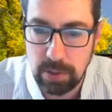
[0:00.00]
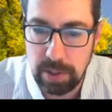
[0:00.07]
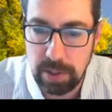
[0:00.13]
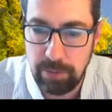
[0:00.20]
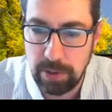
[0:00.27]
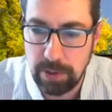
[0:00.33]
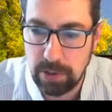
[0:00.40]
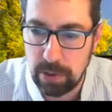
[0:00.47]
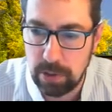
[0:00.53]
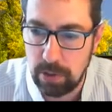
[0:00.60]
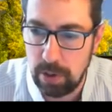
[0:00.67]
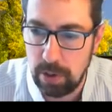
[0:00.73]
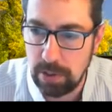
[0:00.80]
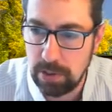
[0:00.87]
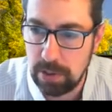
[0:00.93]
difference
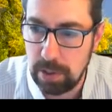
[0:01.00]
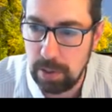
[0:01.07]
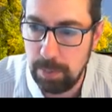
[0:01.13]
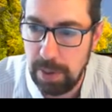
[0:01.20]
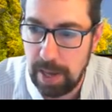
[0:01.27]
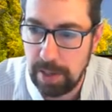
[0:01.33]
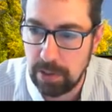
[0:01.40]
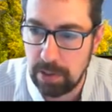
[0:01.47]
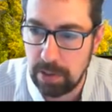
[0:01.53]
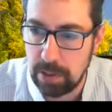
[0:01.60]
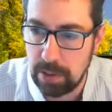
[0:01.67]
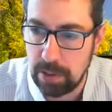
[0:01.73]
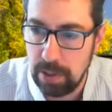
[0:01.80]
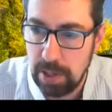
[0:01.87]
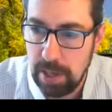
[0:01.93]
across the
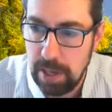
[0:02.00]
capacitor